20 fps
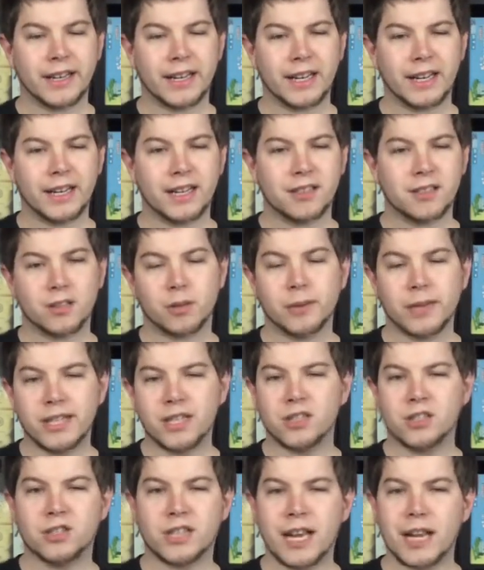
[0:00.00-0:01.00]
And so
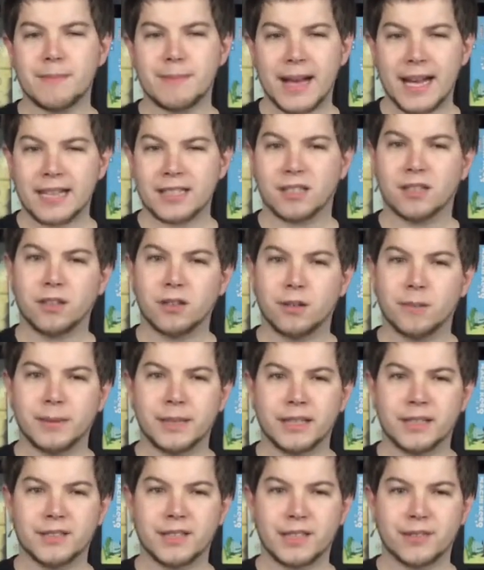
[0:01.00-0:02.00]
each game has a little bit
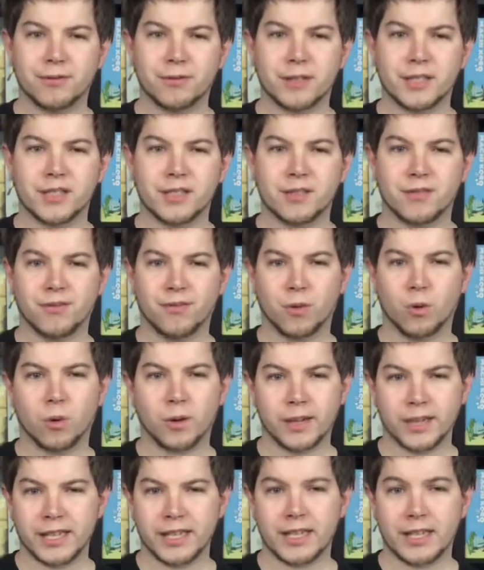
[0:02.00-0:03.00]
of difference
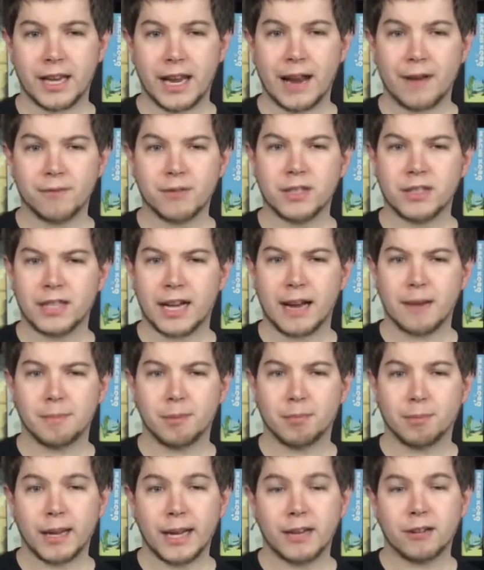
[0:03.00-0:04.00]
for every type
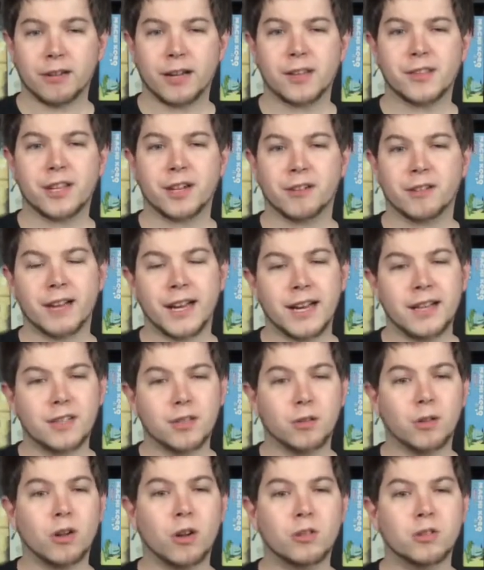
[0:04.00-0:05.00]
of player out there. And
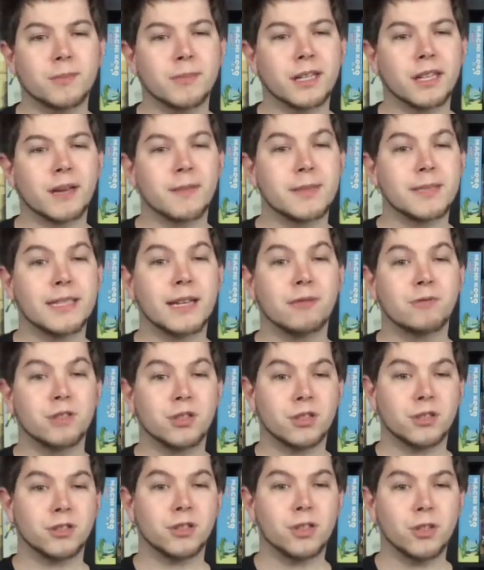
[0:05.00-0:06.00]
so it ultimately comes down
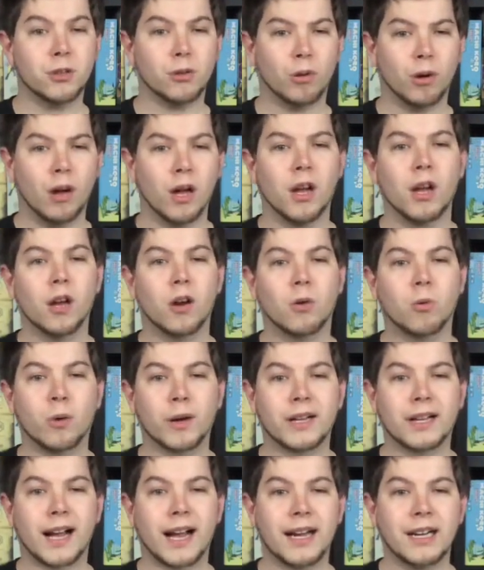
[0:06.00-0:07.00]
to you.
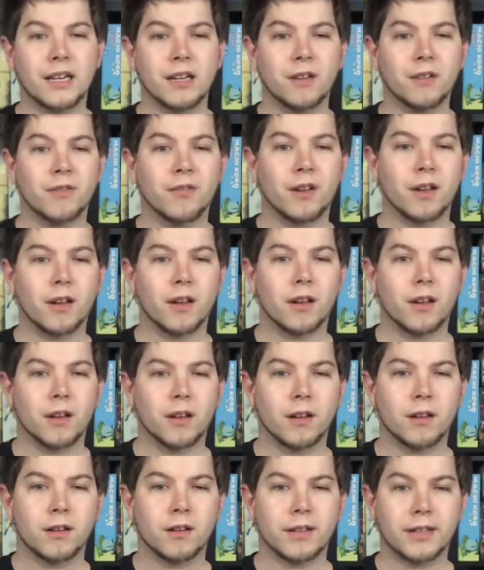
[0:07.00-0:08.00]
What kind of
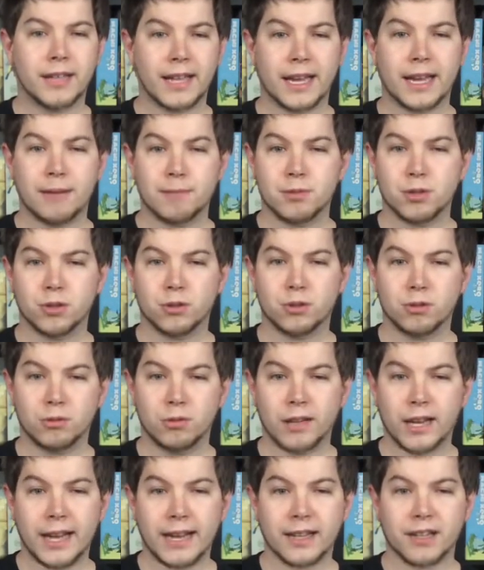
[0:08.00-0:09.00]
game do you
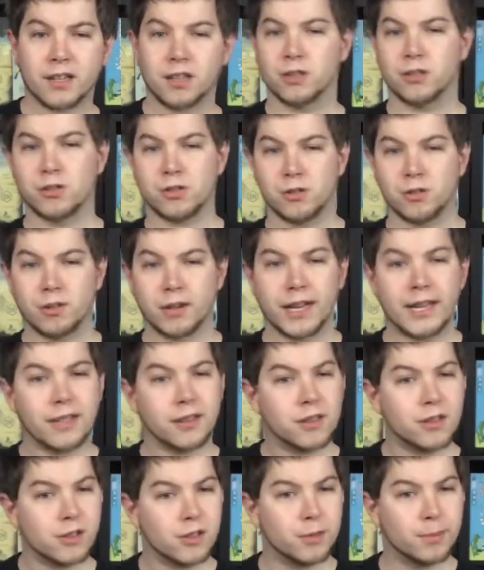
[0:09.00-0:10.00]
like? Do you like
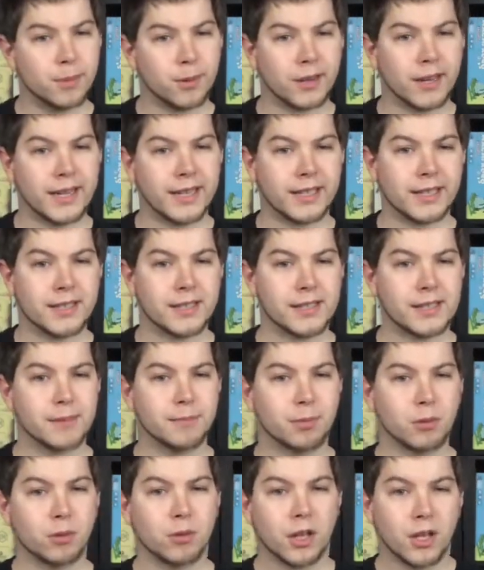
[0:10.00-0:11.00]
the super light and
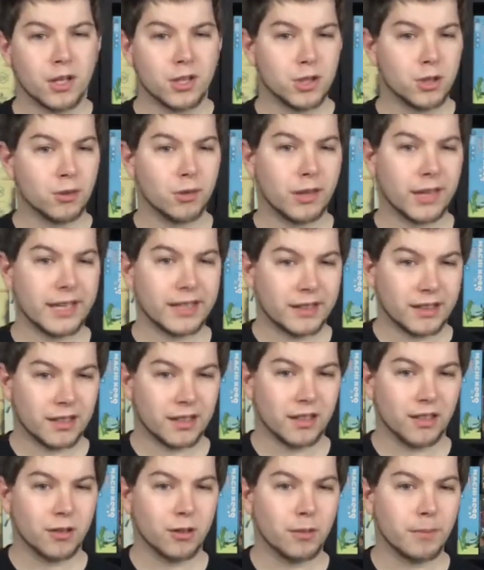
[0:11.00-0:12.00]
simple? Do you like the
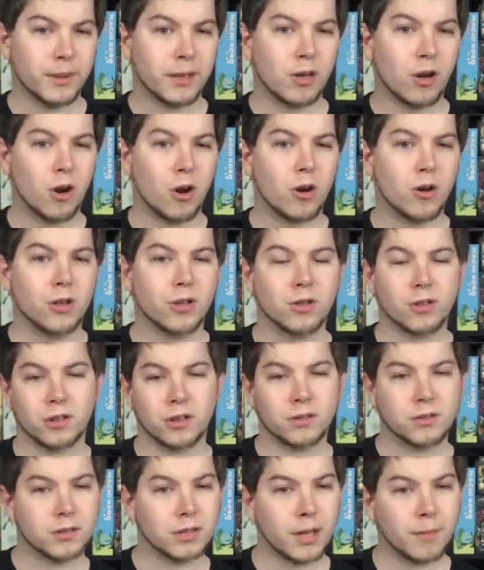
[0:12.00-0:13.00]
little bit harder,
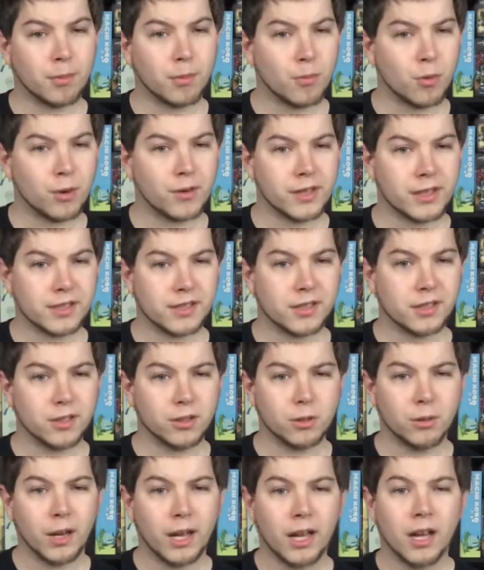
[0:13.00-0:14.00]
the couple more things to do?